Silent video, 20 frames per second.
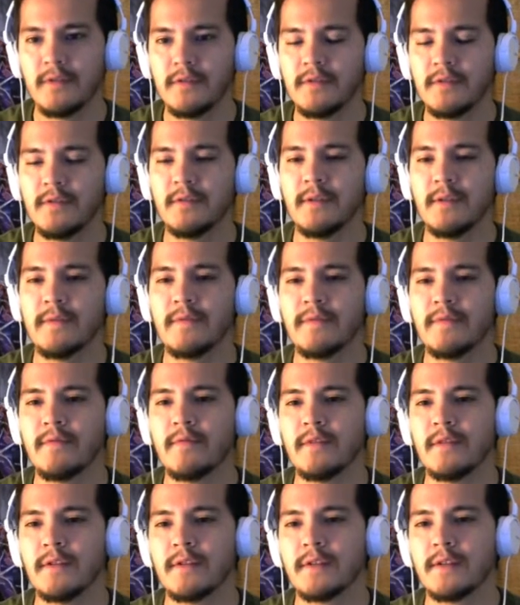two level
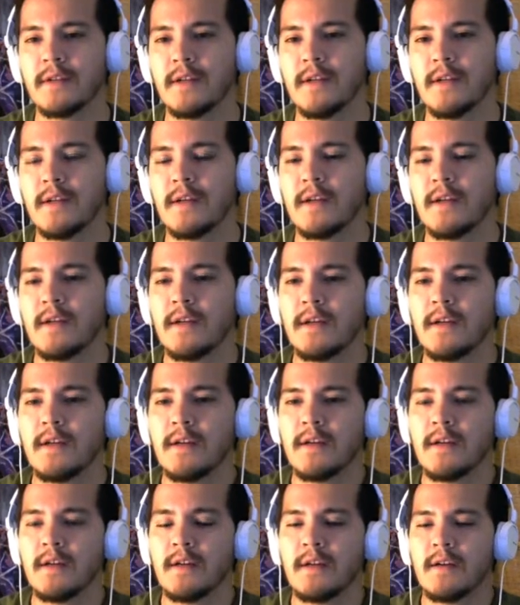fours.
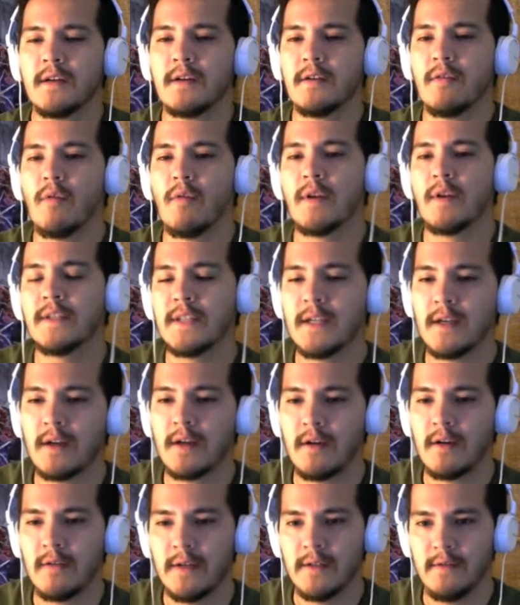What's he going to
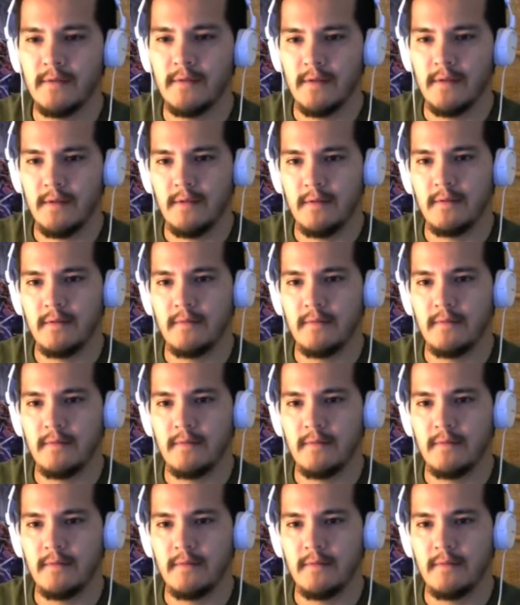go into, though?